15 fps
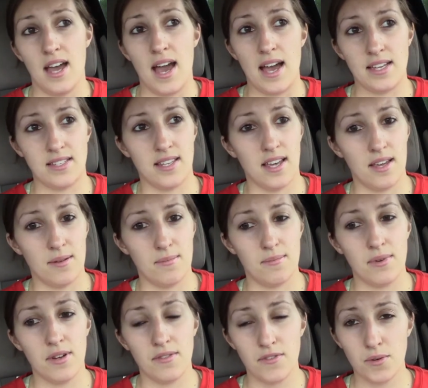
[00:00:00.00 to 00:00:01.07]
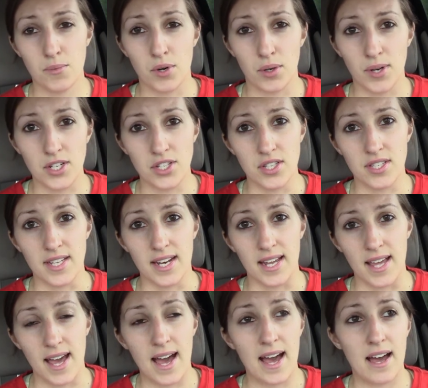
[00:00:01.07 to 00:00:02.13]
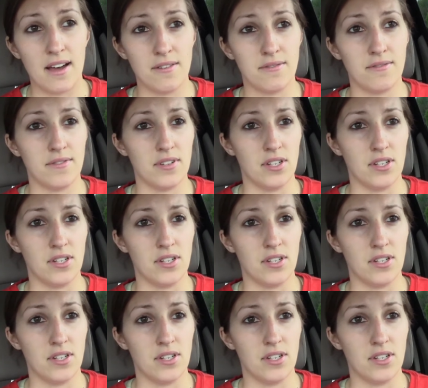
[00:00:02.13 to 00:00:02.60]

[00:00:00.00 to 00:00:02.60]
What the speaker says: ask him a few more questions that I have.